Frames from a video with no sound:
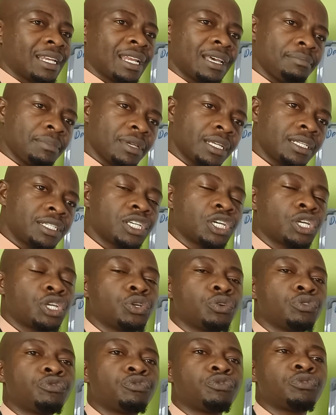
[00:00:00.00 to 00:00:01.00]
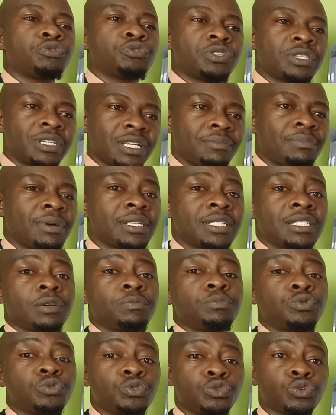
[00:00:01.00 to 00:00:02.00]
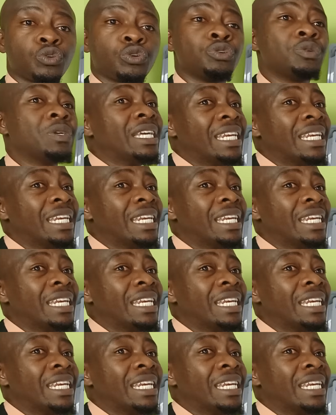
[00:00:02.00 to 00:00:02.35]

let me take you through step by step to show you